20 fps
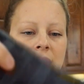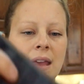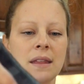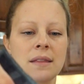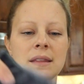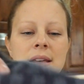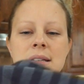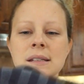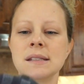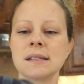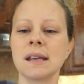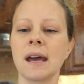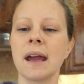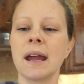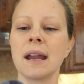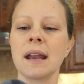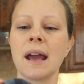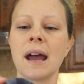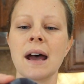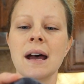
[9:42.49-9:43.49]
then this
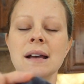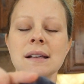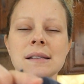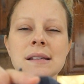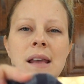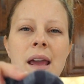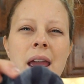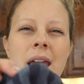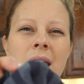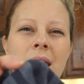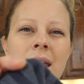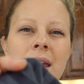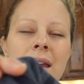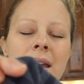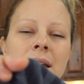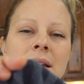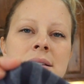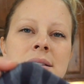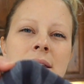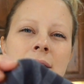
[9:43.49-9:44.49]
side has like,
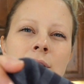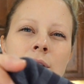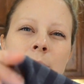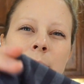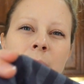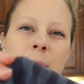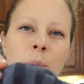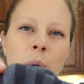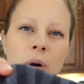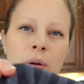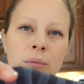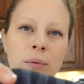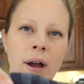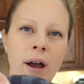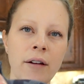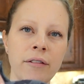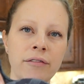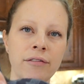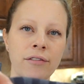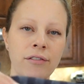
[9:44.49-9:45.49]
it's a little bit more
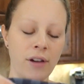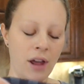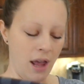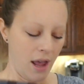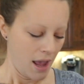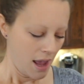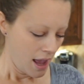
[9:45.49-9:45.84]
rough.